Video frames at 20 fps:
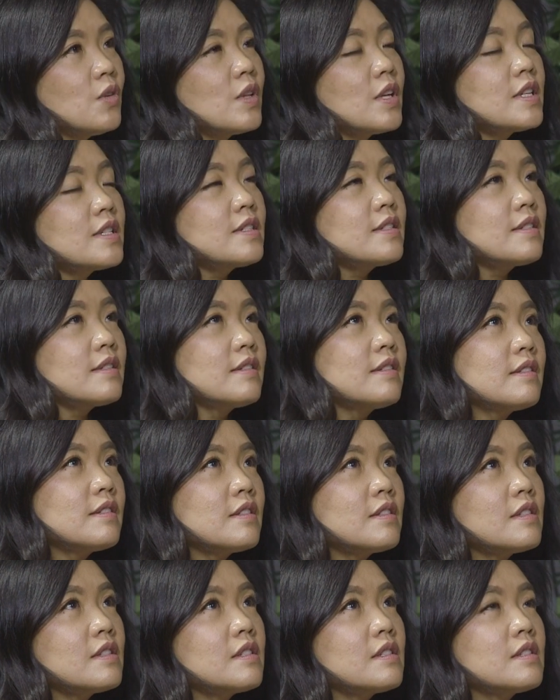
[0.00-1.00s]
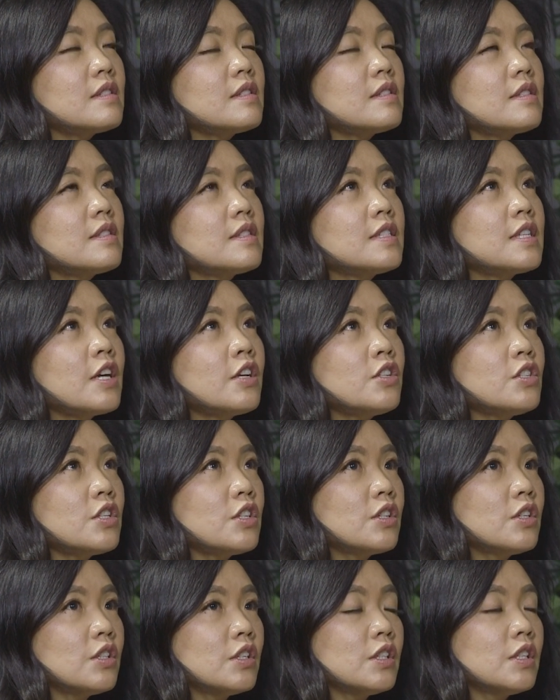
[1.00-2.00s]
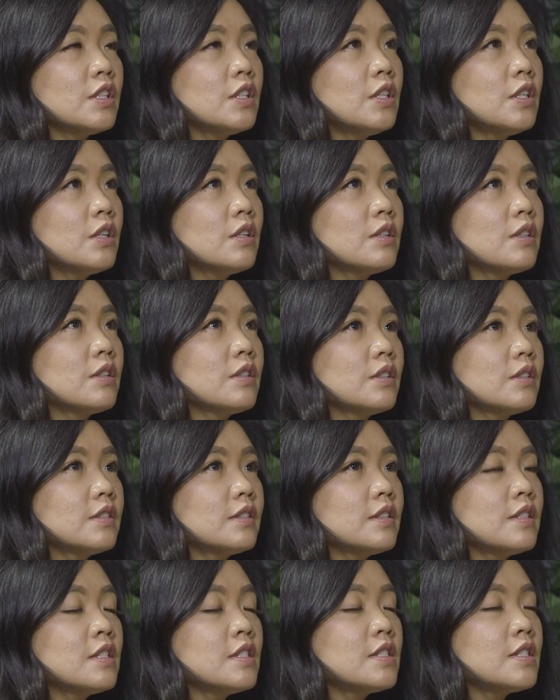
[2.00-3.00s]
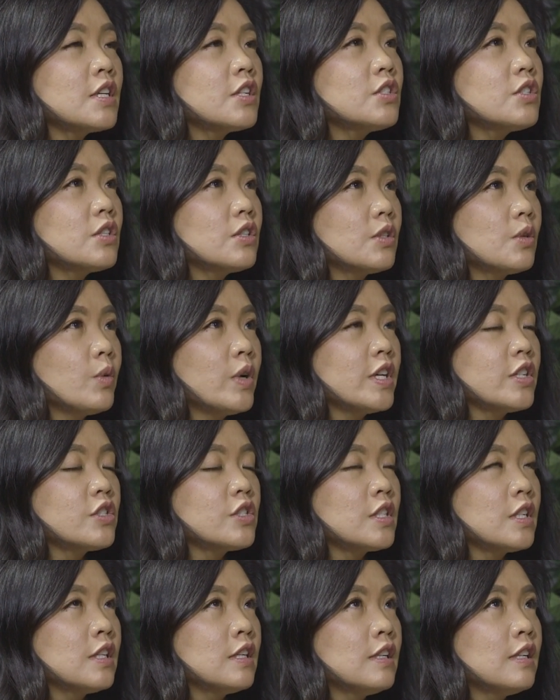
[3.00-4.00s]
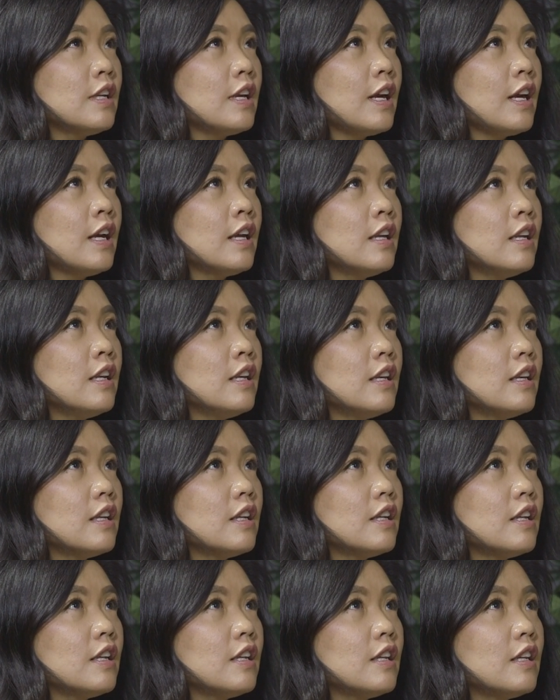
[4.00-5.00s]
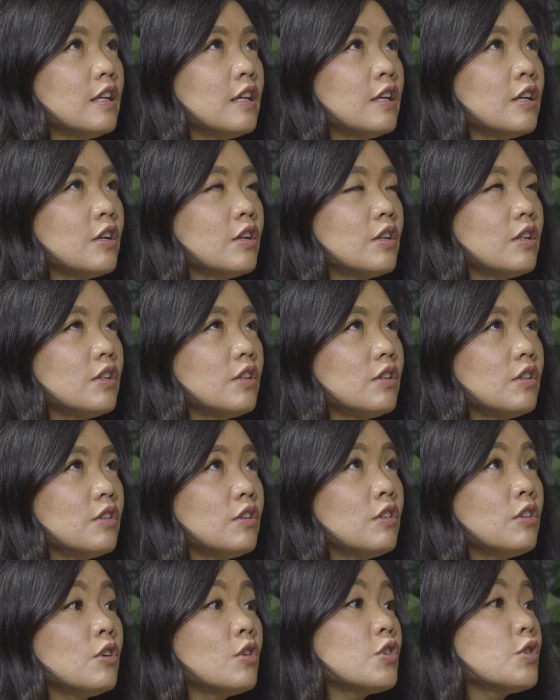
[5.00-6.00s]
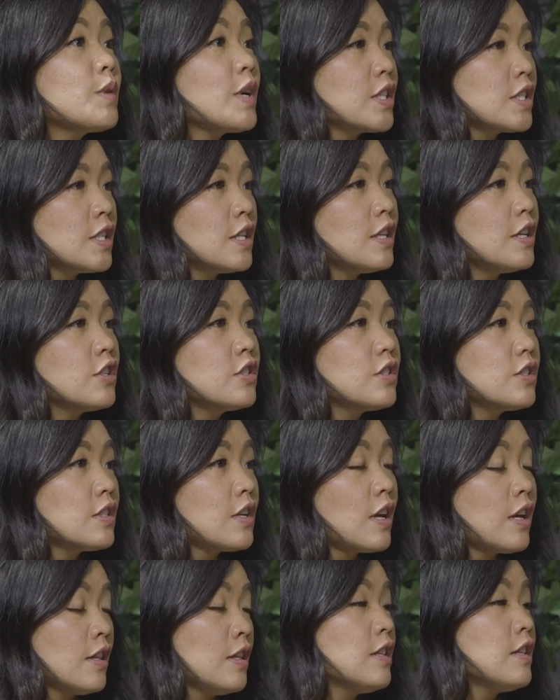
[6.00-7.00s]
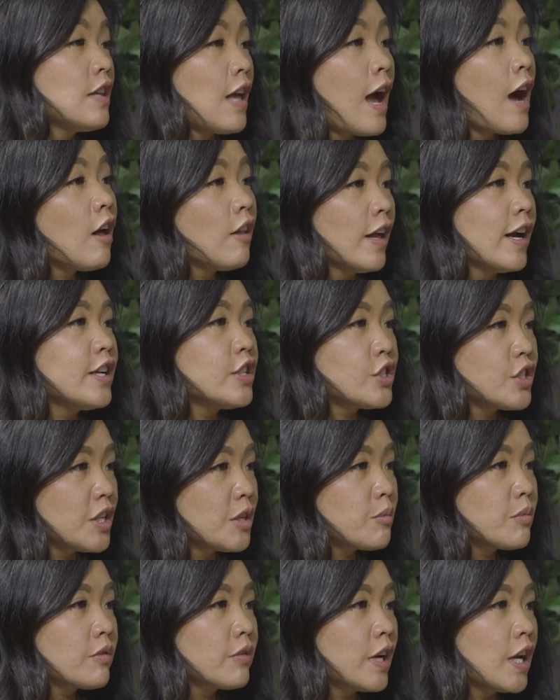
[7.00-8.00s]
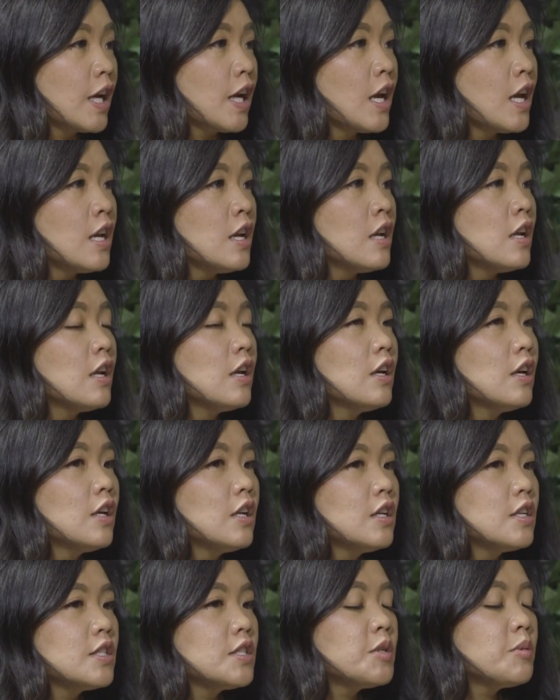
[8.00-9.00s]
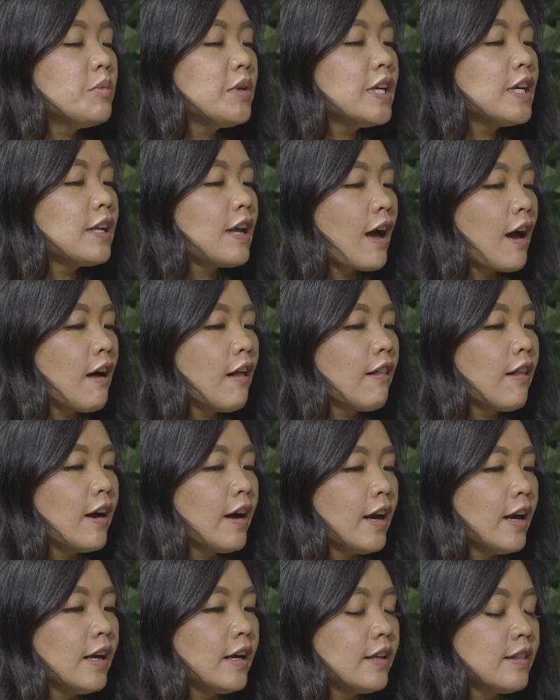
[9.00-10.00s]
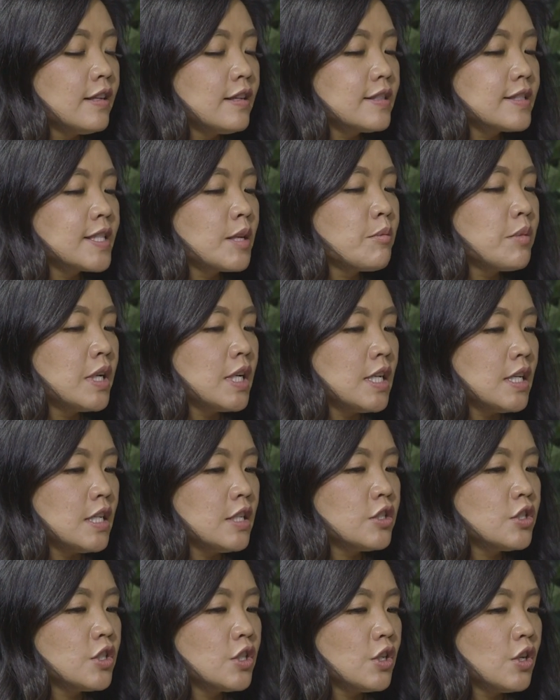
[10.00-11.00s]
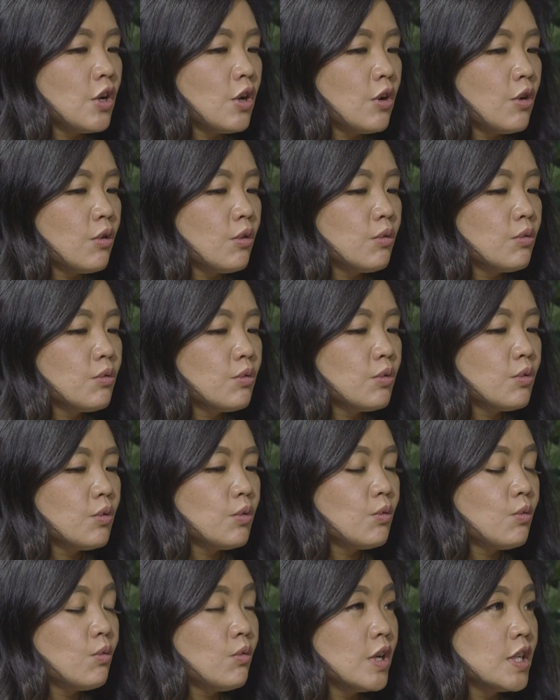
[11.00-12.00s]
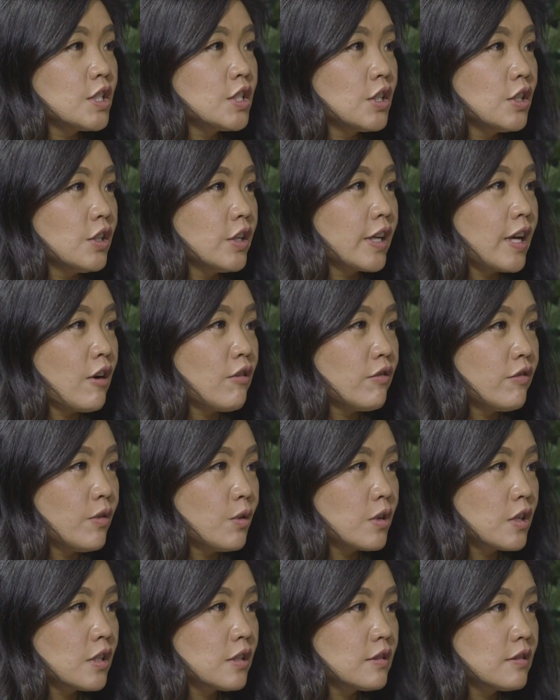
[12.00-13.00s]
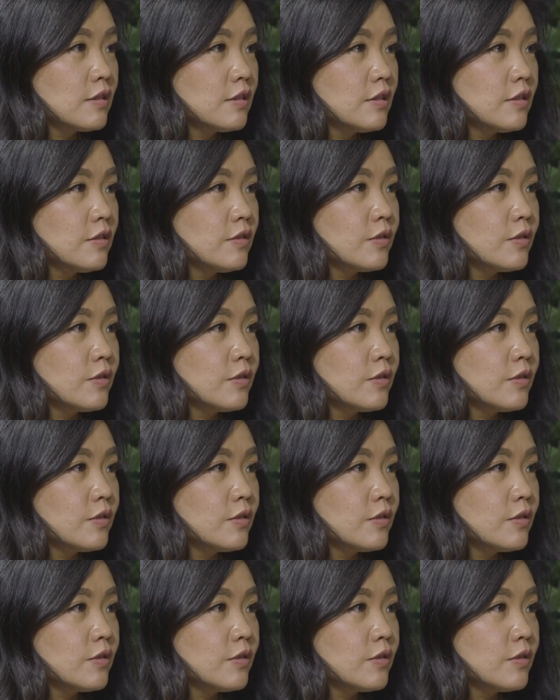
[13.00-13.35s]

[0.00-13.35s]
You know, that's such a good question, and it goes back to this allyship, right? And to be an ally, I think somebody needs to know what to look out for.